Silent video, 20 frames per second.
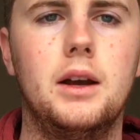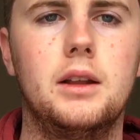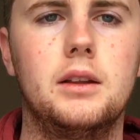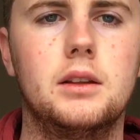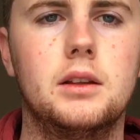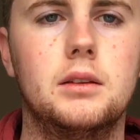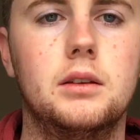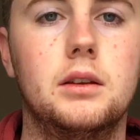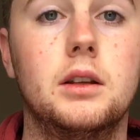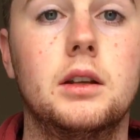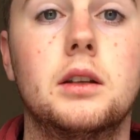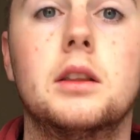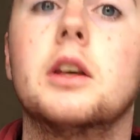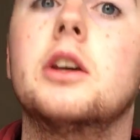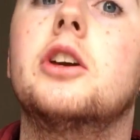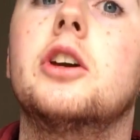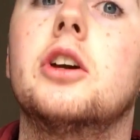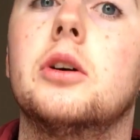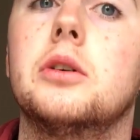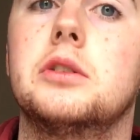
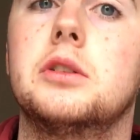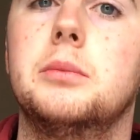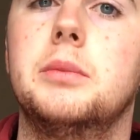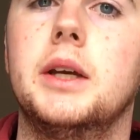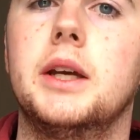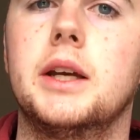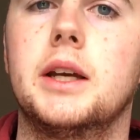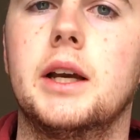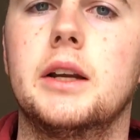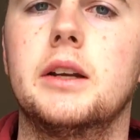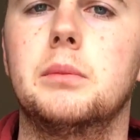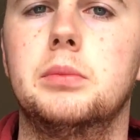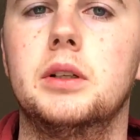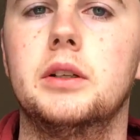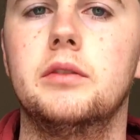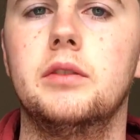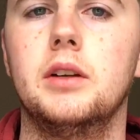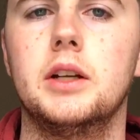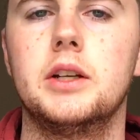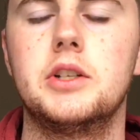the girls are being
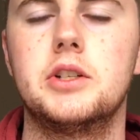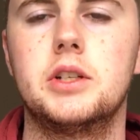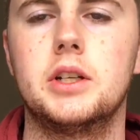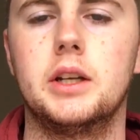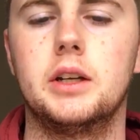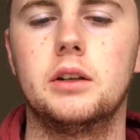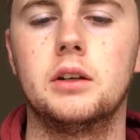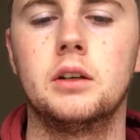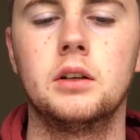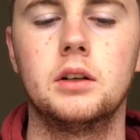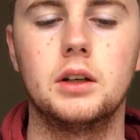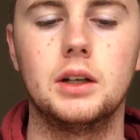underprivileged and